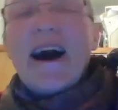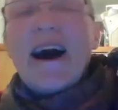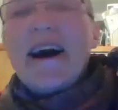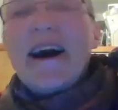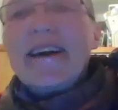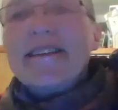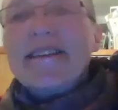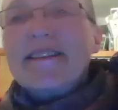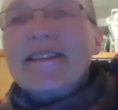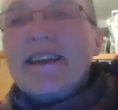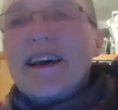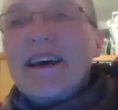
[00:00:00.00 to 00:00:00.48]

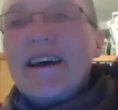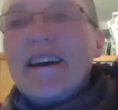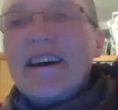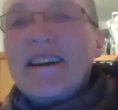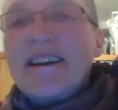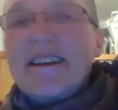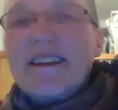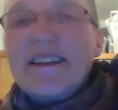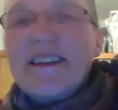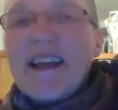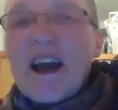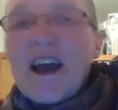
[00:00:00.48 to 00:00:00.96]
and
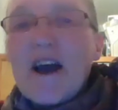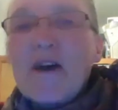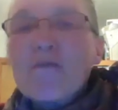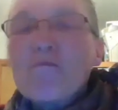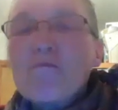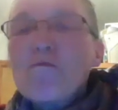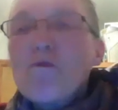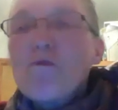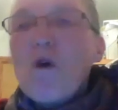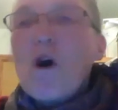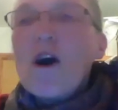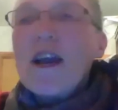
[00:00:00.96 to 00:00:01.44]
uh, you
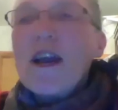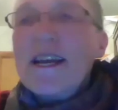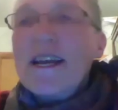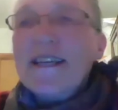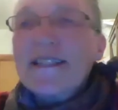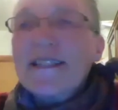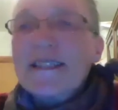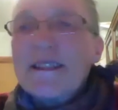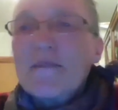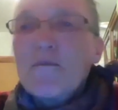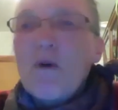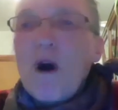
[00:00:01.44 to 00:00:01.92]
know what is